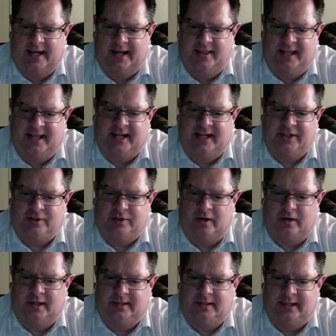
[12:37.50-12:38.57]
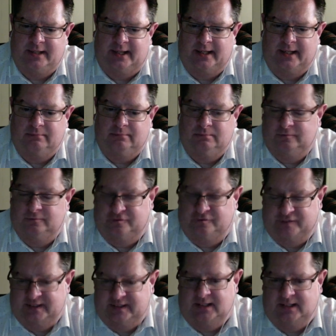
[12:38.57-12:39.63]
then I started um,
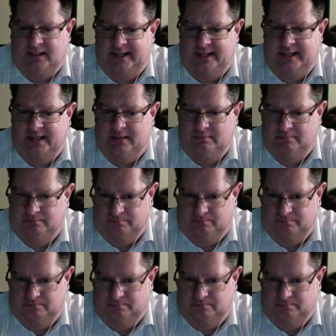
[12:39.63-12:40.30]
physically